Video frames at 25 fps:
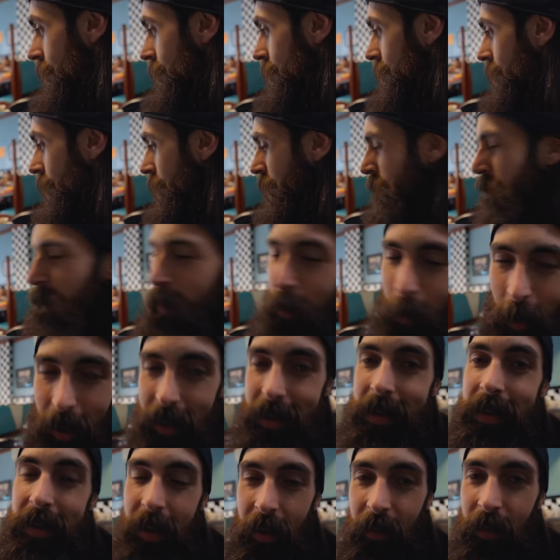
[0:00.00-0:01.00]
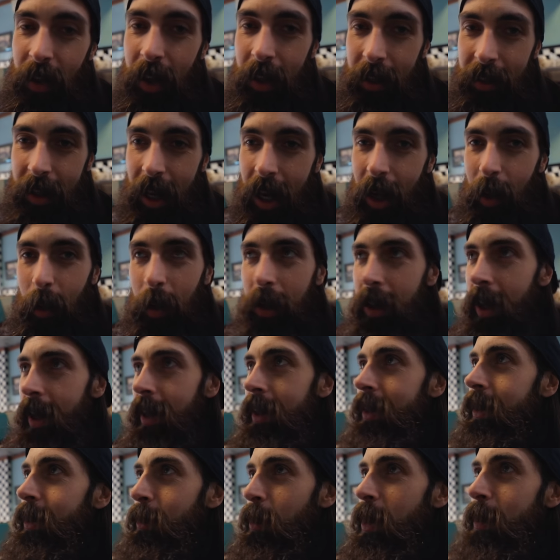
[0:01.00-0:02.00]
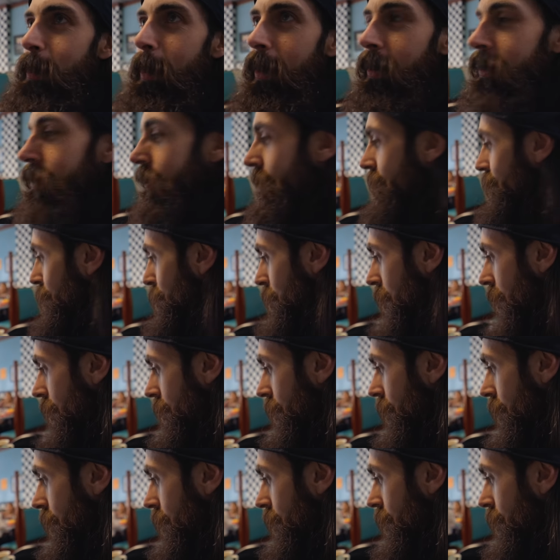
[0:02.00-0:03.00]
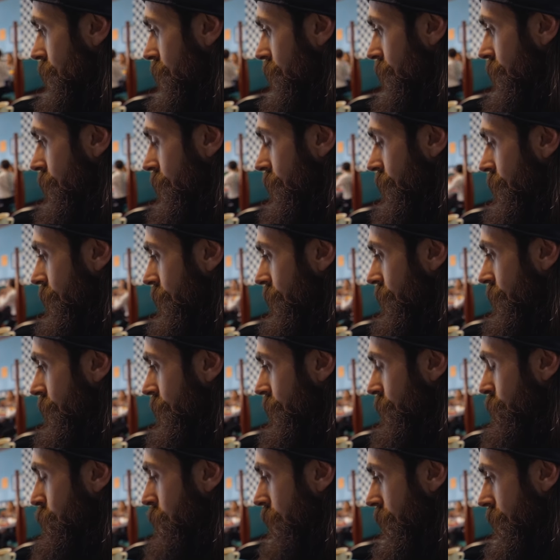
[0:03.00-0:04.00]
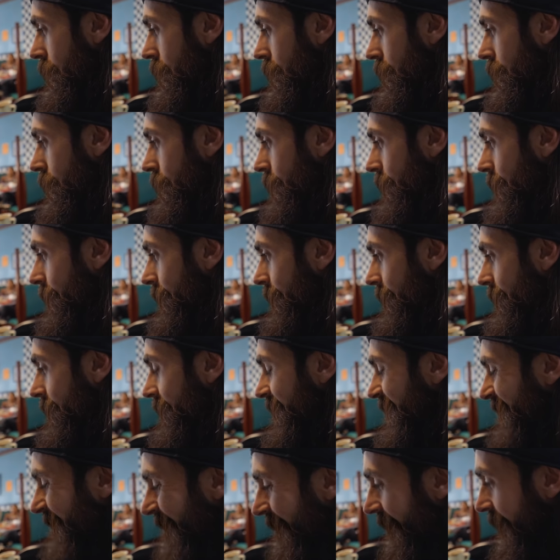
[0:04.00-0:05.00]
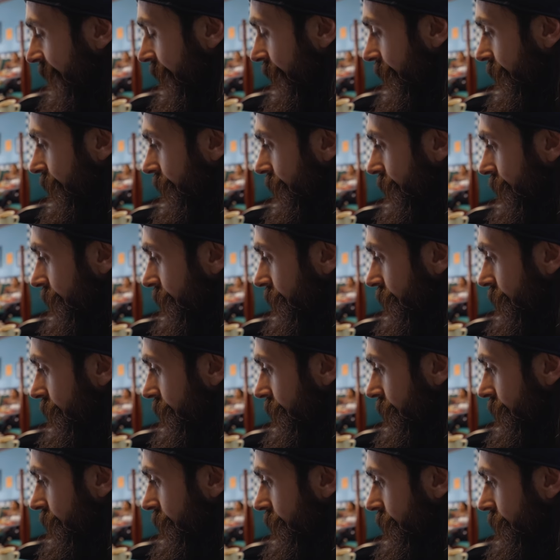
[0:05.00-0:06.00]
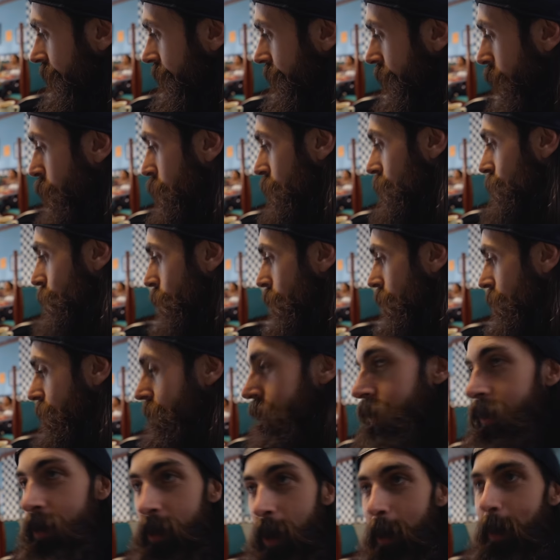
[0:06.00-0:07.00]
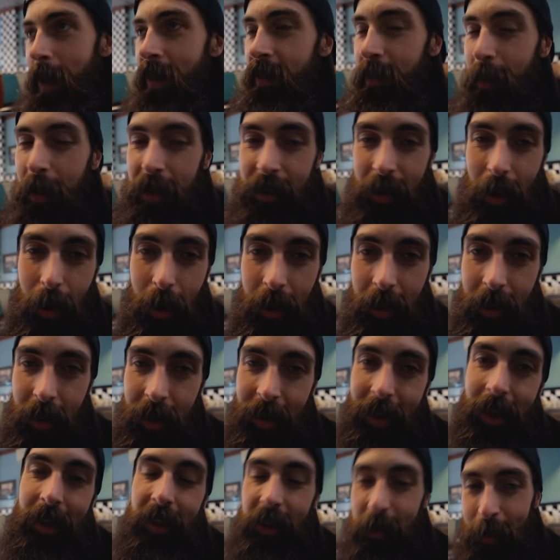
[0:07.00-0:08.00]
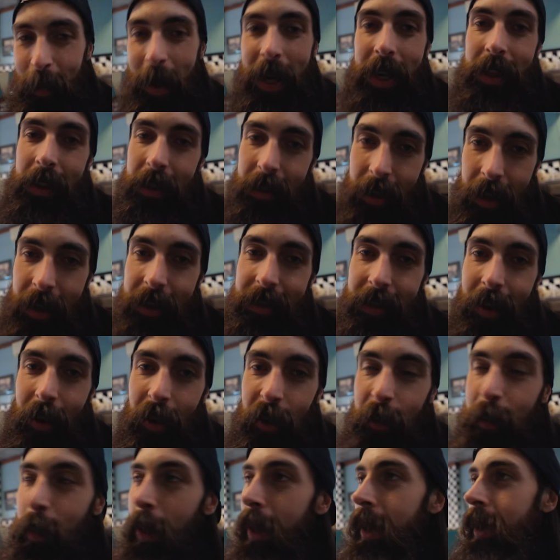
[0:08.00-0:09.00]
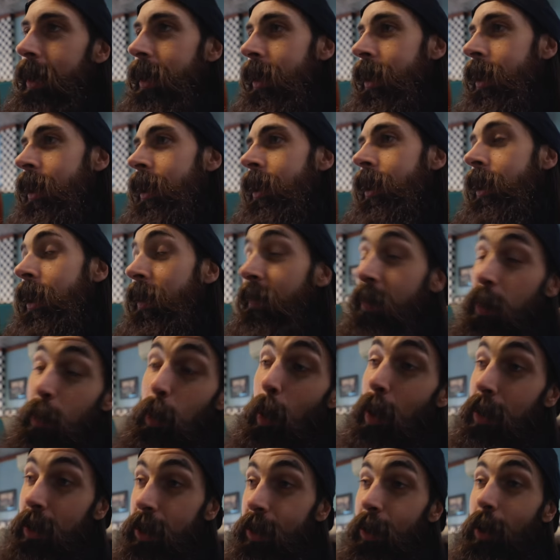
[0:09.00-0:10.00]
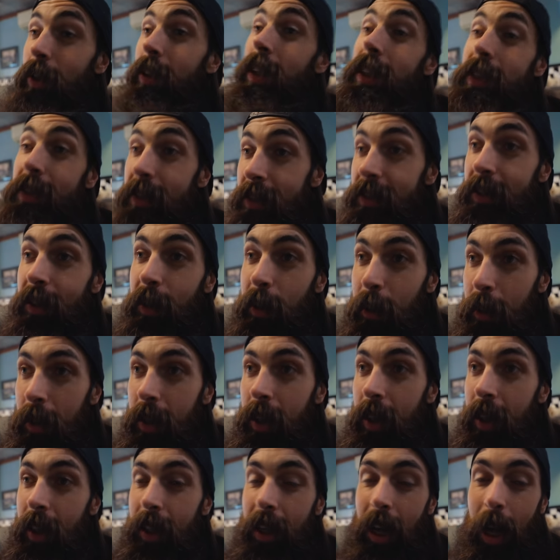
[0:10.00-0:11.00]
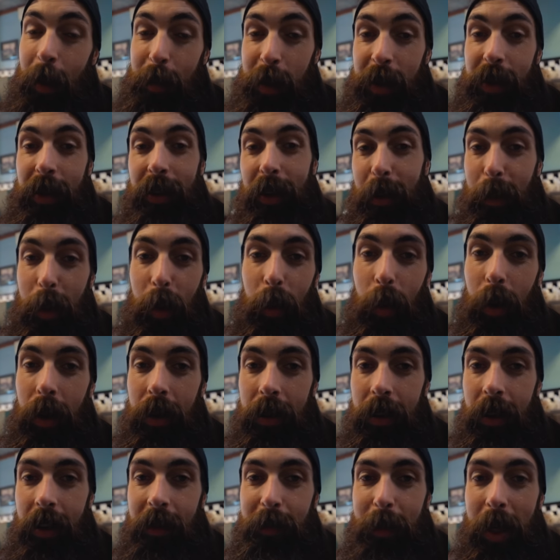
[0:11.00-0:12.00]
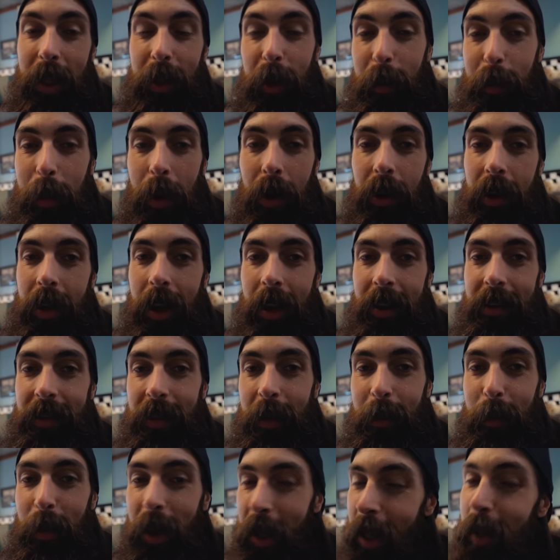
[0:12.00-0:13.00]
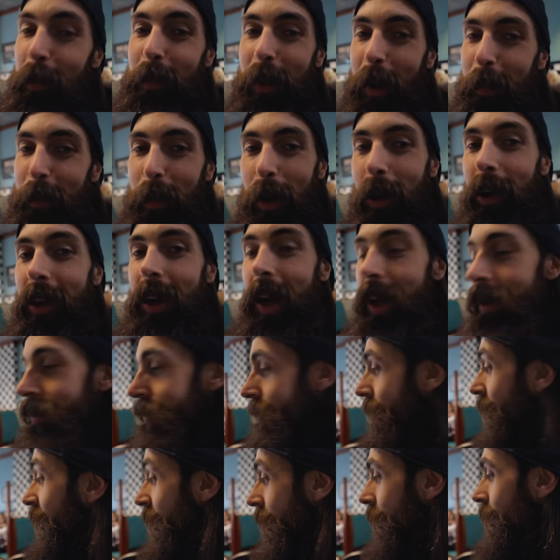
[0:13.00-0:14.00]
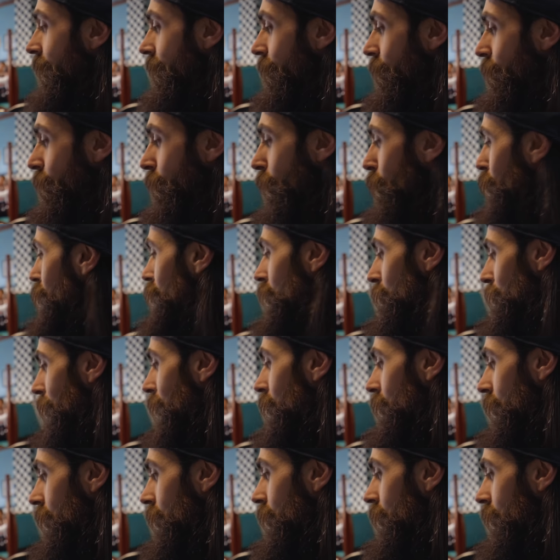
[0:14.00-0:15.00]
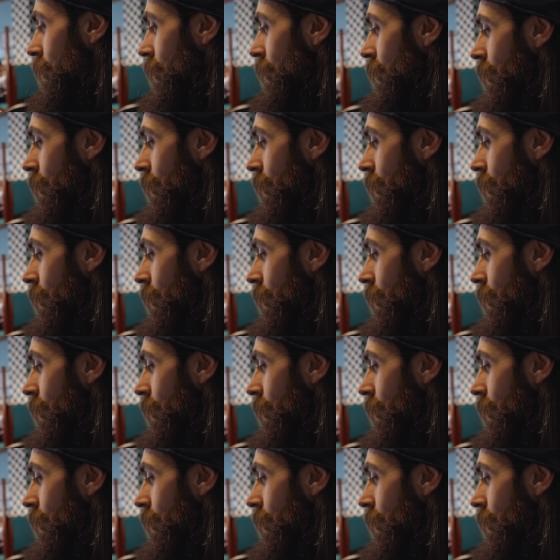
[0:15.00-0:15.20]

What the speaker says: Still, it's been a while since I failed now, what, like 3 months or something like that? But yeah, that was rough. Just got back from the toilet. I'll spare you the details, but if you watched or listened to episode number one of my new podcast, the Breaking Bread podcast, you'll know all about it.